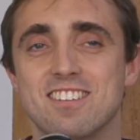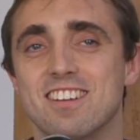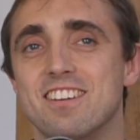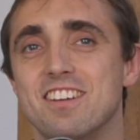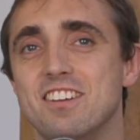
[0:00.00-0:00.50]
So
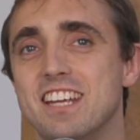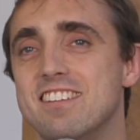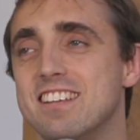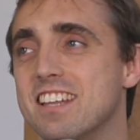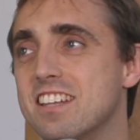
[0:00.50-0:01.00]
you need
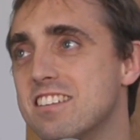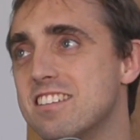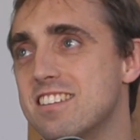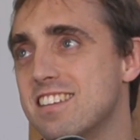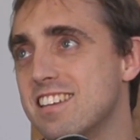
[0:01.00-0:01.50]
to get the
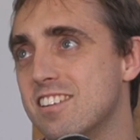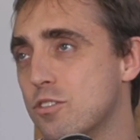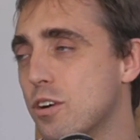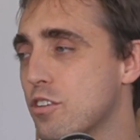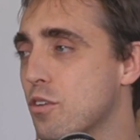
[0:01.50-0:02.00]

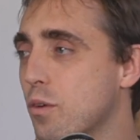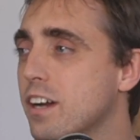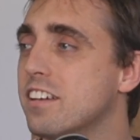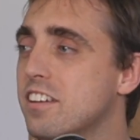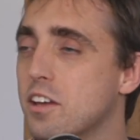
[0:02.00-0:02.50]
structure
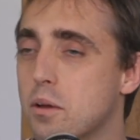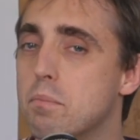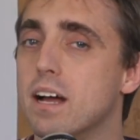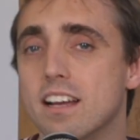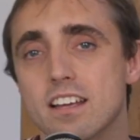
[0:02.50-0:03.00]
ready to go
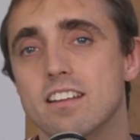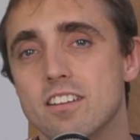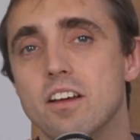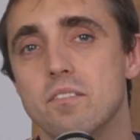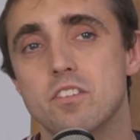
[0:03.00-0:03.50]
back.
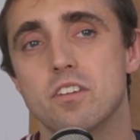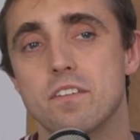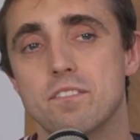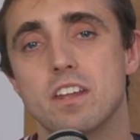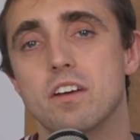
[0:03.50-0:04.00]
So
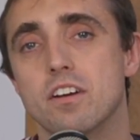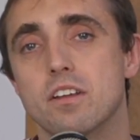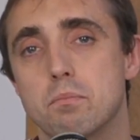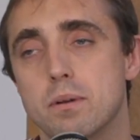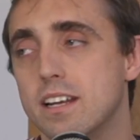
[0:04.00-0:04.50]
that I
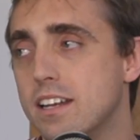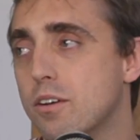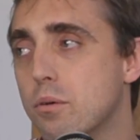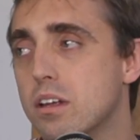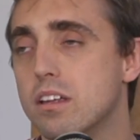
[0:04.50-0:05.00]
completely agree.